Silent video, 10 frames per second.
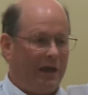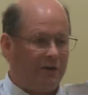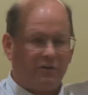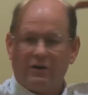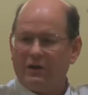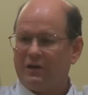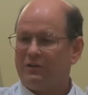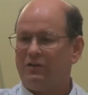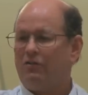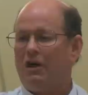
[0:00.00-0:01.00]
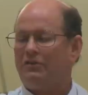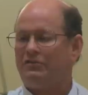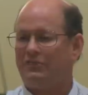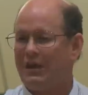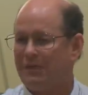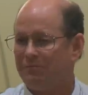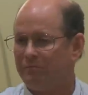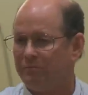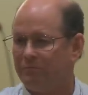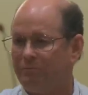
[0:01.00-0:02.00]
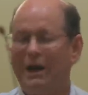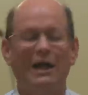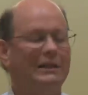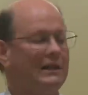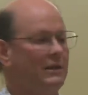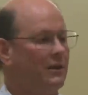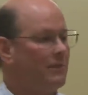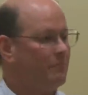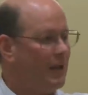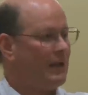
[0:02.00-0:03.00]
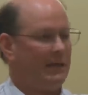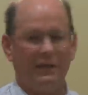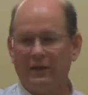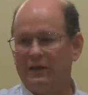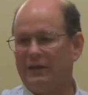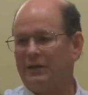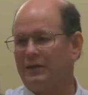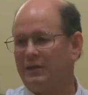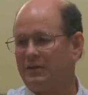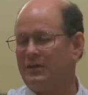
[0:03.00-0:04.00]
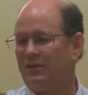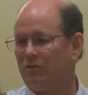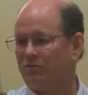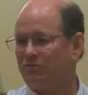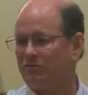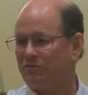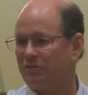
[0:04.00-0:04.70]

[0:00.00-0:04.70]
matter. They were all the same. Poly, many, theos.